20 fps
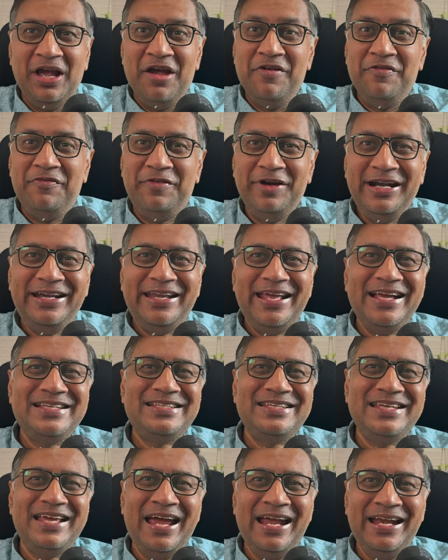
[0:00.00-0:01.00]

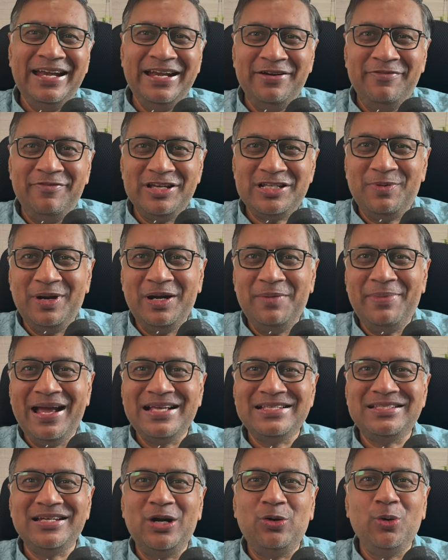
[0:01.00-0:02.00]
Fintechs and investment
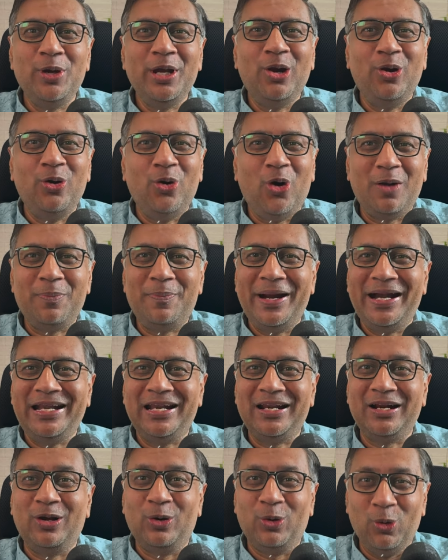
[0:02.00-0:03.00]
banks are doing a lot
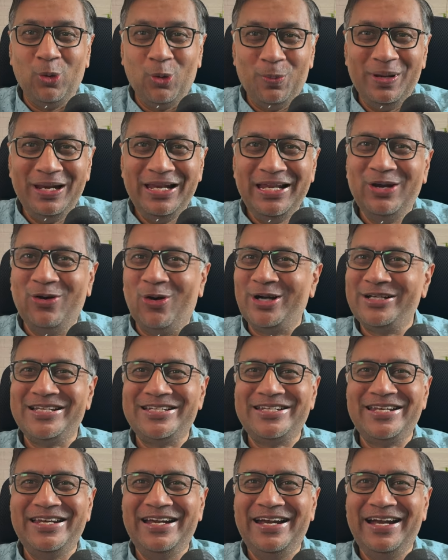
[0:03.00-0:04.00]
better globally, not
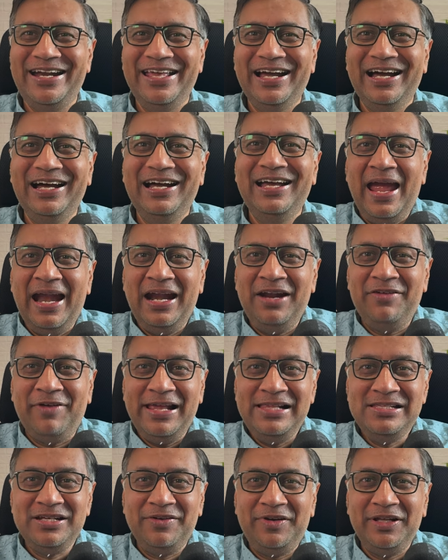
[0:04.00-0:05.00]
just in India. And
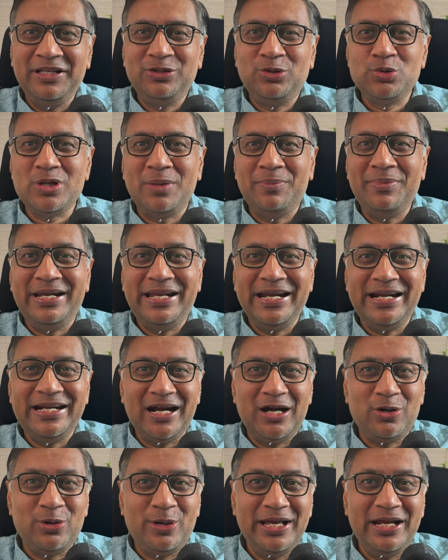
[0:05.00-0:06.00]
while sifting through some data
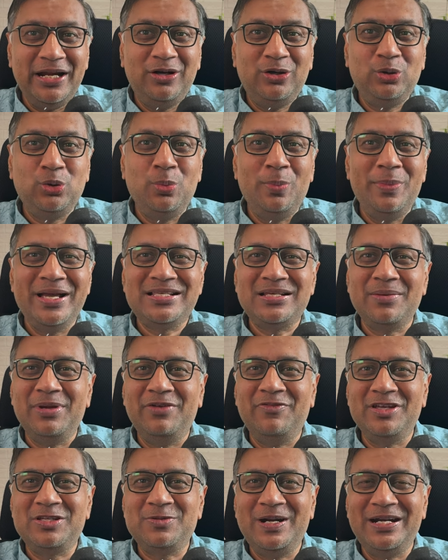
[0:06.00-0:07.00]
today to make some
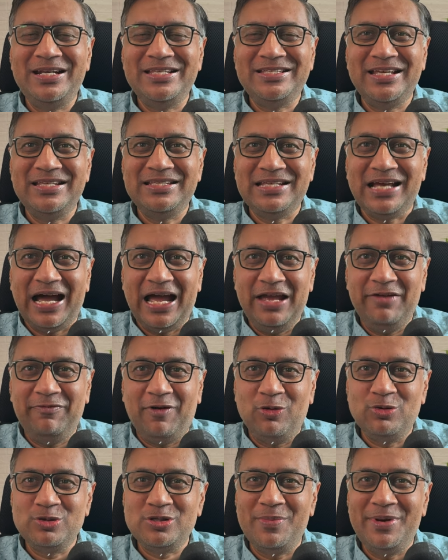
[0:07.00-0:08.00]
investment decisions, I
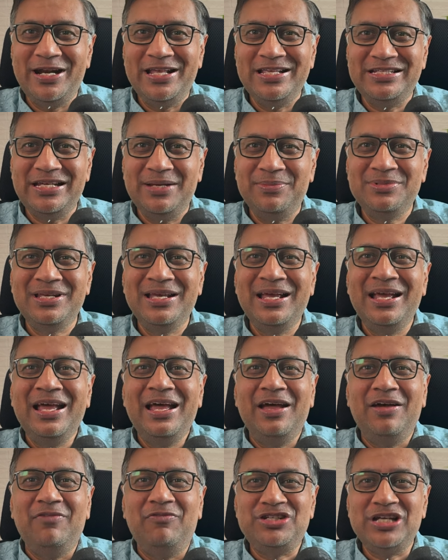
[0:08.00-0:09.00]
found some hidden gems,
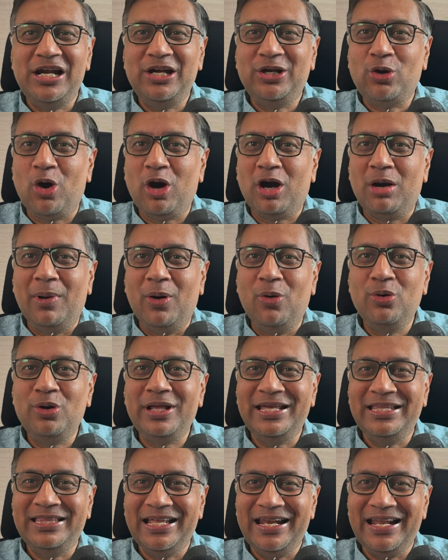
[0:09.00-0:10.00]
which I'll talk about
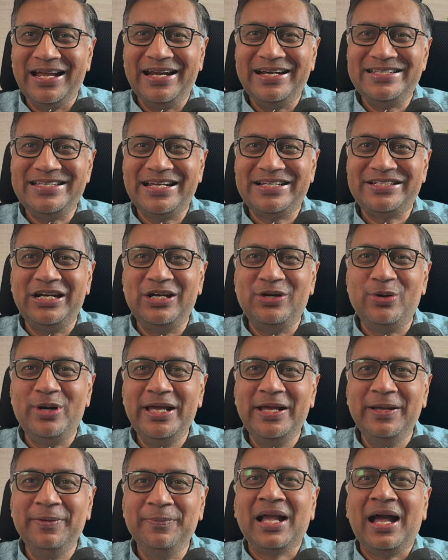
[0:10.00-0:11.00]
in the nugget section today.
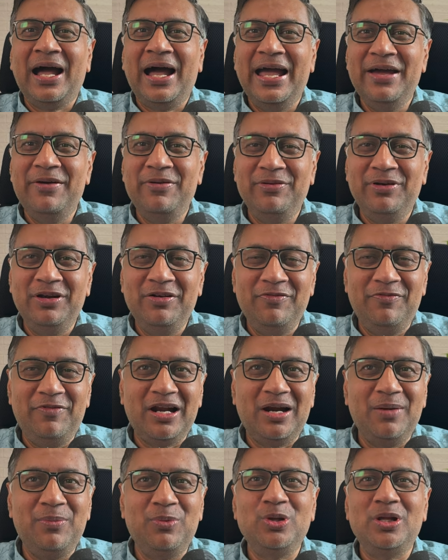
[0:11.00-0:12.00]
Hi everyone,
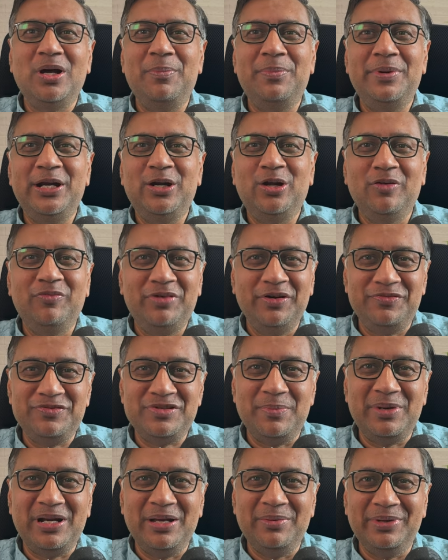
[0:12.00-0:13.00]
welcome to the update of 5th
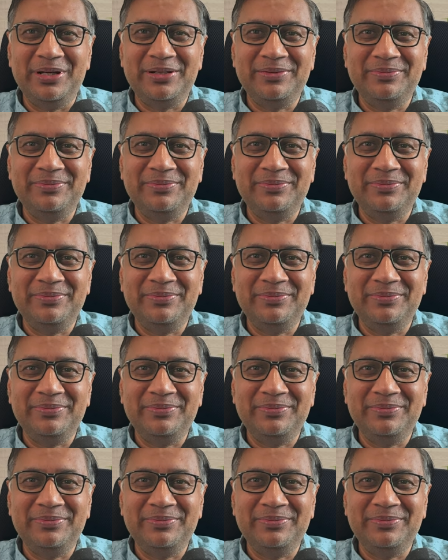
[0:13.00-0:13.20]
September.